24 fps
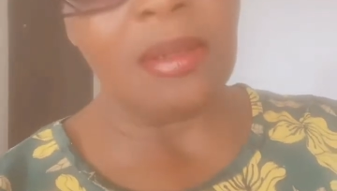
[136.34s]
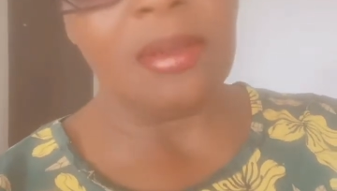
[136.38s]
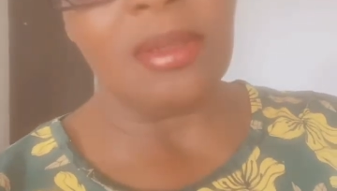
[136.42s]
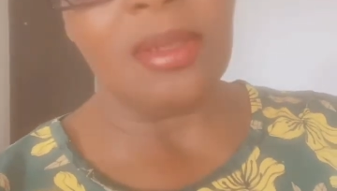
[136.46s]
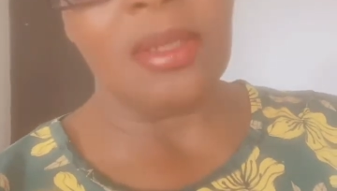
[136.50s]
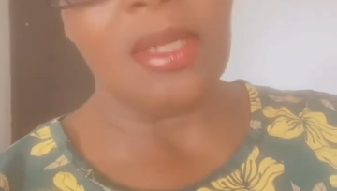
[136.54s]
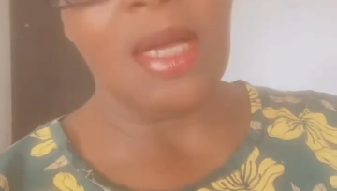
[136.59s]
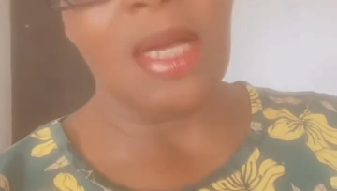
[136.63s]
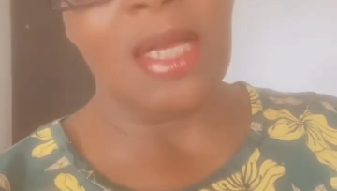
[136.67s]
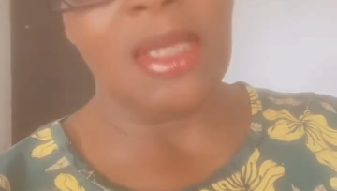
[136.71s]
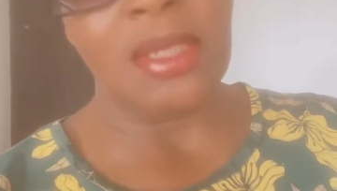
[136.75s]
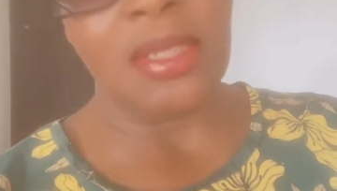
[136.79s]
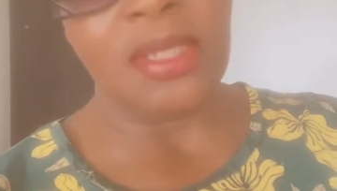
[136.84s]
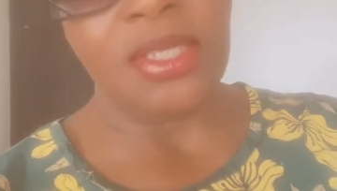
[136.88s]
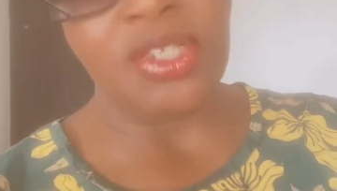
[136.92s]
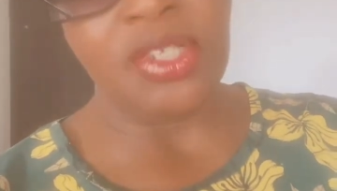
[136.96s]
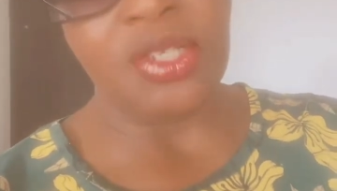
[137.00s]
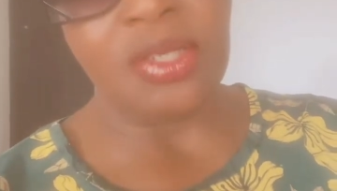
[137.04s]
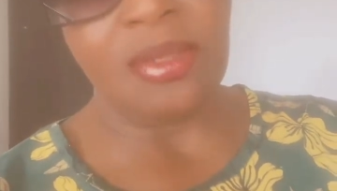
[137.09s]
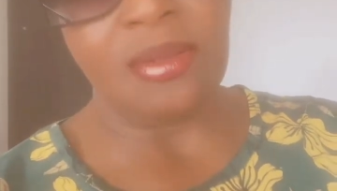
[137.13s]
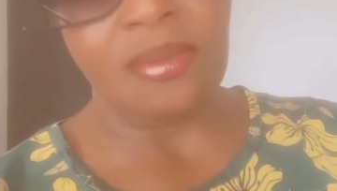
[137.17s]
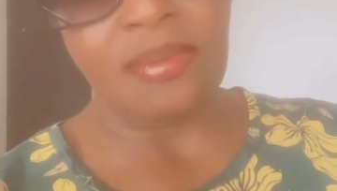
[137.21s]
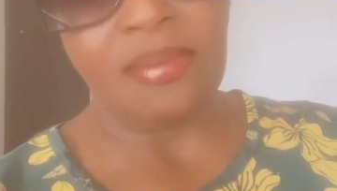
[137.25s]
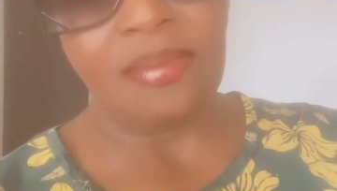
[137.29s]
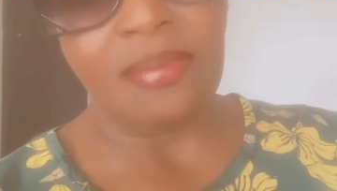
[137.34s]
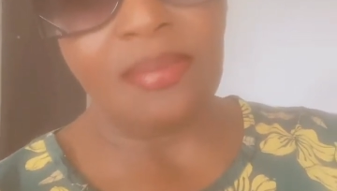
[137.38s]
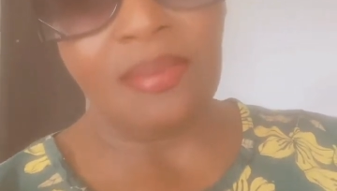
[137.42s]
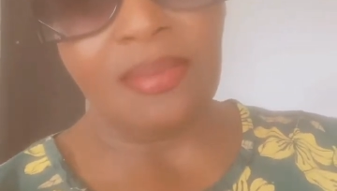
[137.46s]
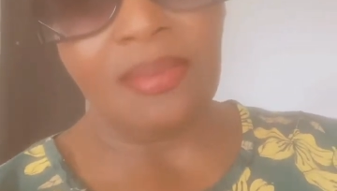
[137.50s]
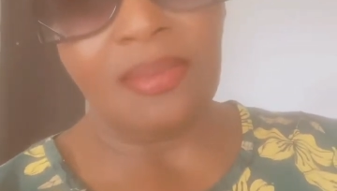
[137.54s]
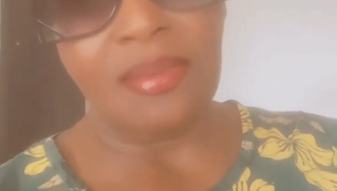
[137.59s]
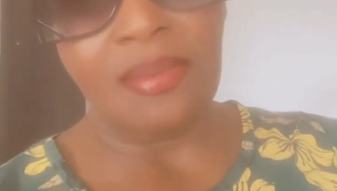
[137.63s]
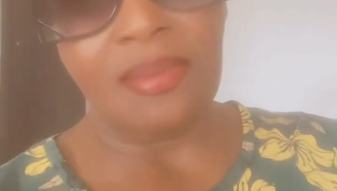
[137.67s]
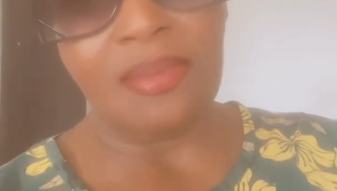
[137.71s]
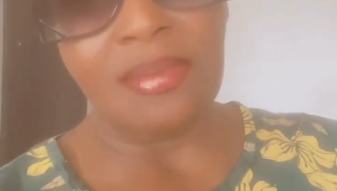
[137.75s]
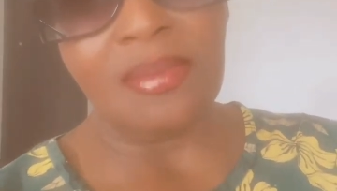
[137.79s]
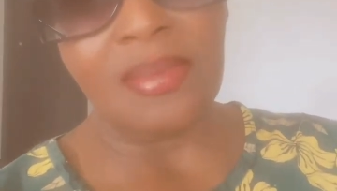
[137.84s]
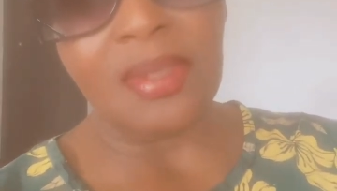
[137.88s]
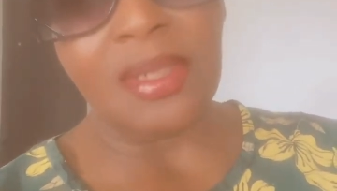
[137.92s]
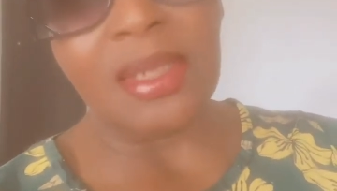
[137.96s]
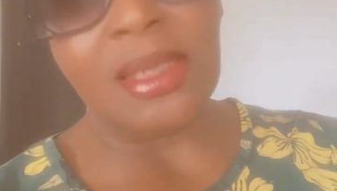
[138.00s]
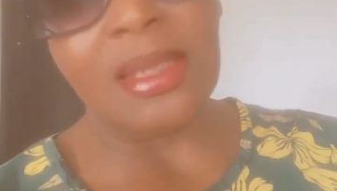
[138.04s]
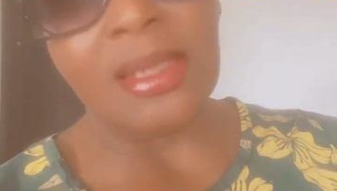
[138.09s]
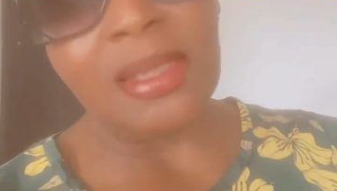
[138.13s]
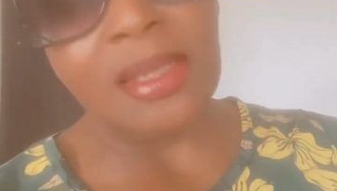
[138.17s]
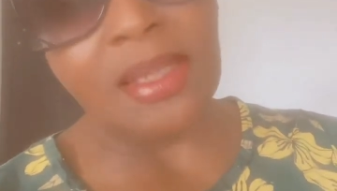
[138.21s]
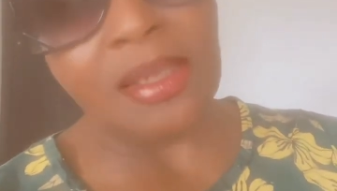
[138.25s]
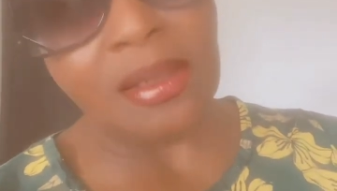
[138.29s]
knowledge. The
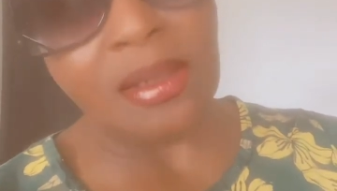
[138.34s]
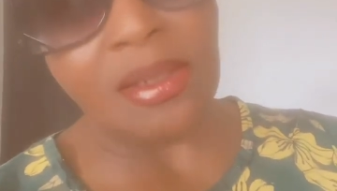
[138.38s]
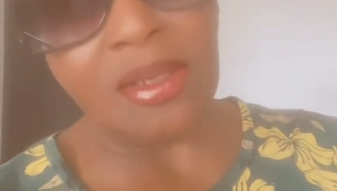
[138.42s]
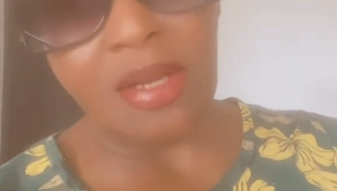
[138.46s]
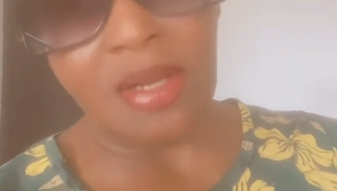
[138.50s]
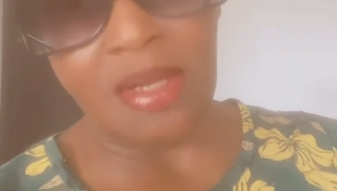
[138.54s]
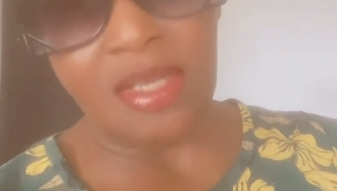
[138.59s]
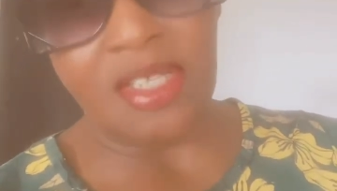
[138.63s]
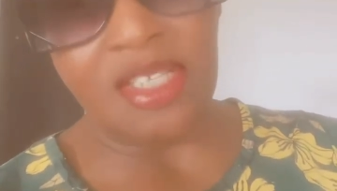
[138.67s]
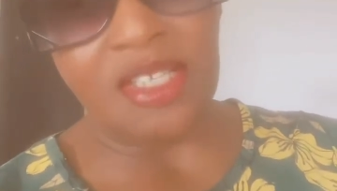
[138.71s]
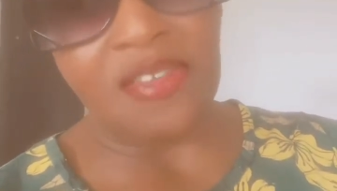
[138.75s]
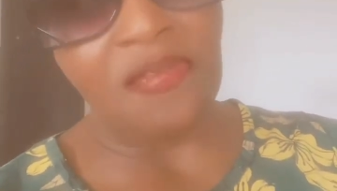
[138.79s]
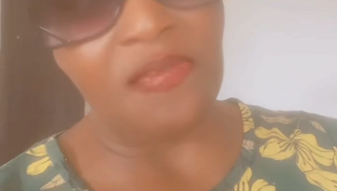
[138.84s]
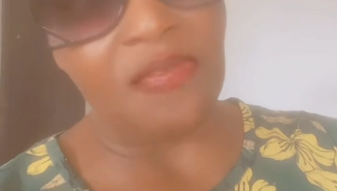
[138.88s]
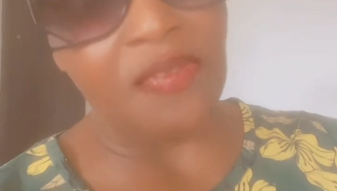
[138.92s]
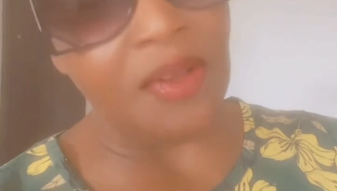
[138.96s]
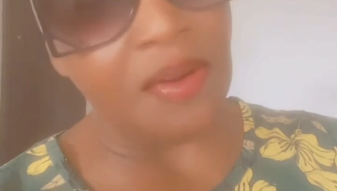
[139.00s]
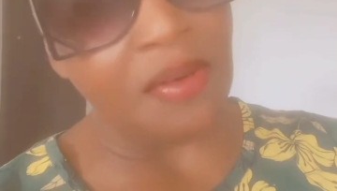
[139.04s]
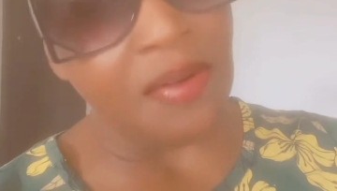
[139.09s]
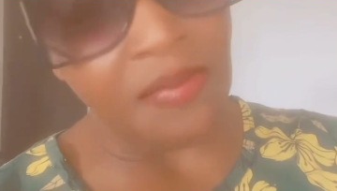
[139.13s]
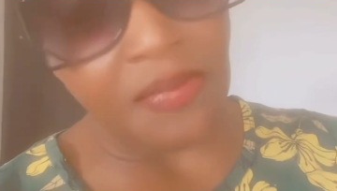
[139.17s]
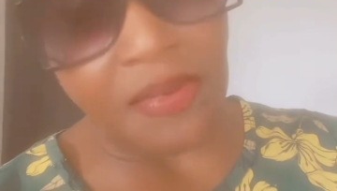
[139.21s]
clinical knowledge is very,